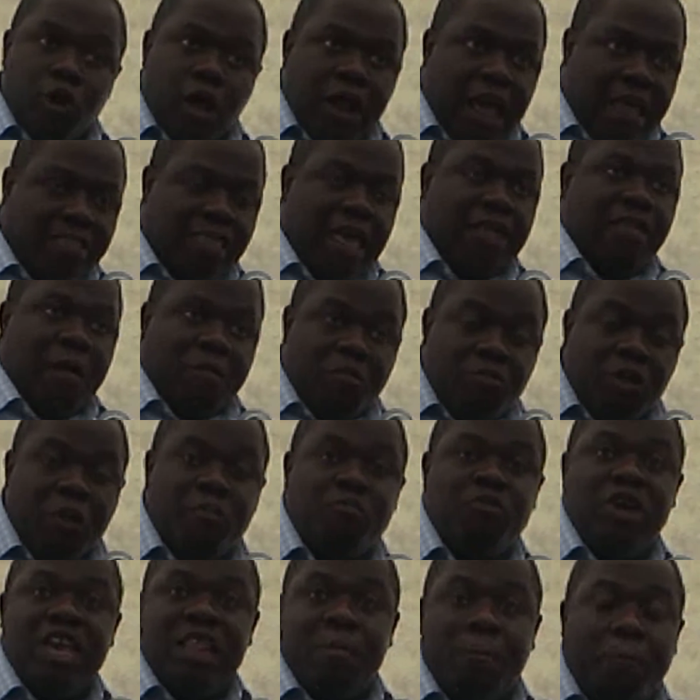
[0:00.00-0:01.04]
is the
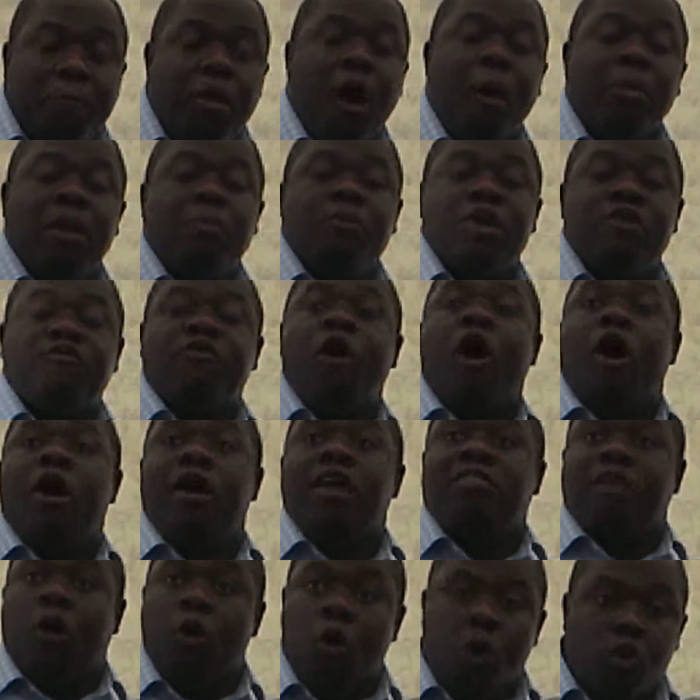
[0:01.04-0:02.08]
big problem that we've got
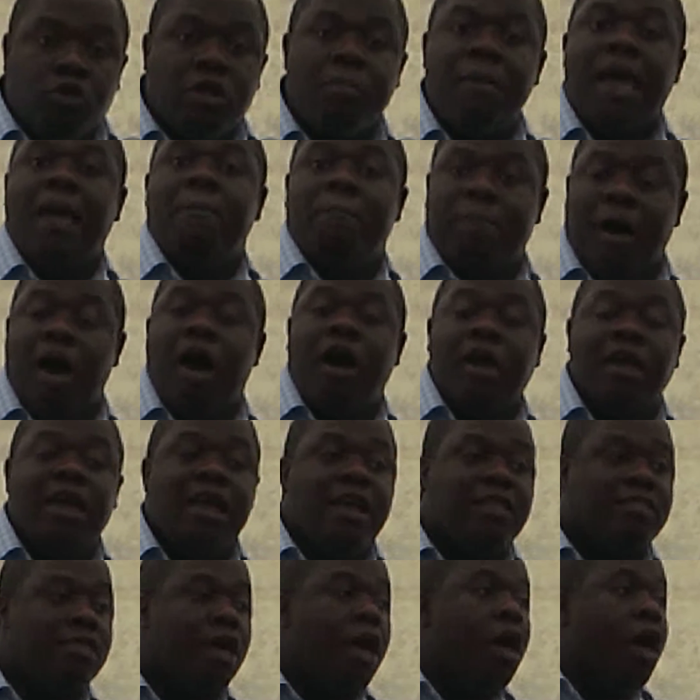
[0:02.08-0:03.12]
is that all the main
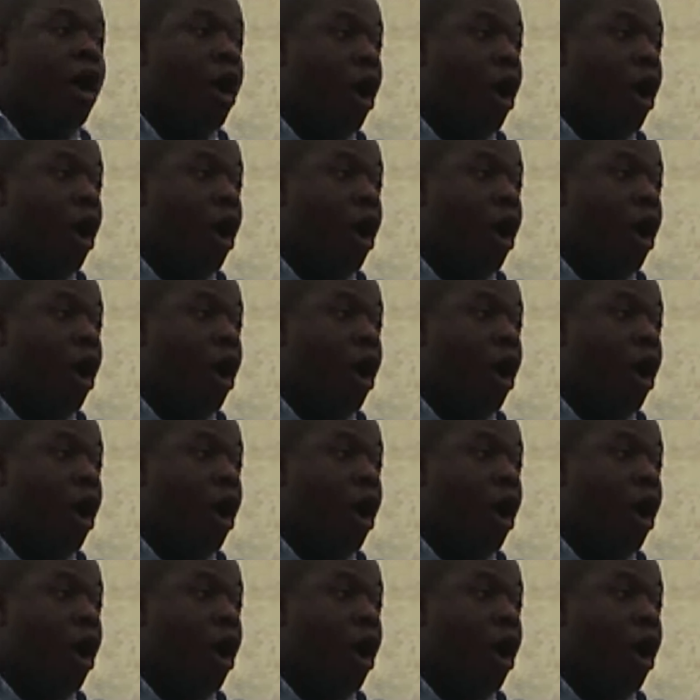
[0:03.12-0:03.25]
parties